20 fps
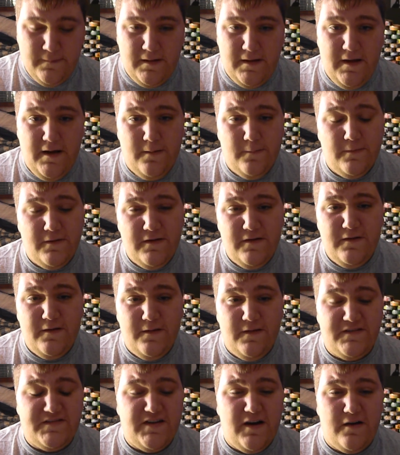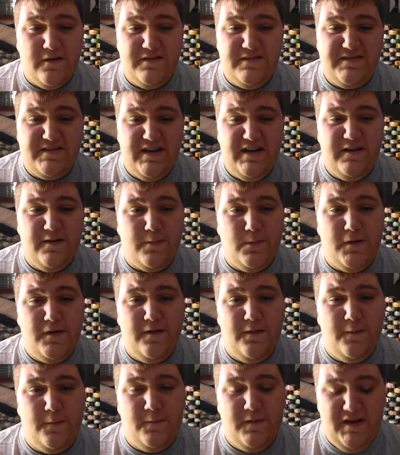We're going to do the Charlie Sheen quote
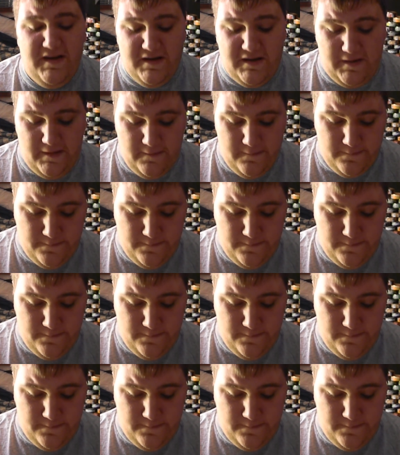of the week.